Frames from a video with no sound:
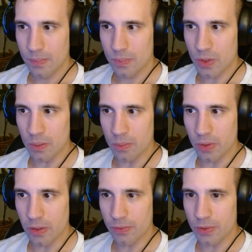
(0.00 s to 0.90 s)
to
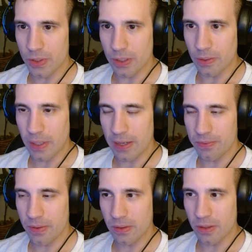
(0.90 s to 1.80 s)
improve. So I
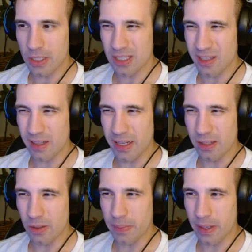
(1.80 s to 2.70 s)
feel they're just slightly
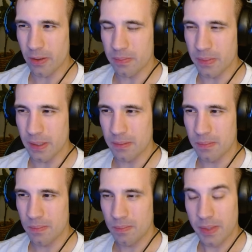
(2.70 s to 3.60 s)
underpowered. But
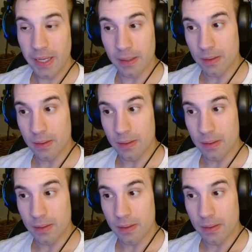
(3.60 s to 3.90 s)
yeah.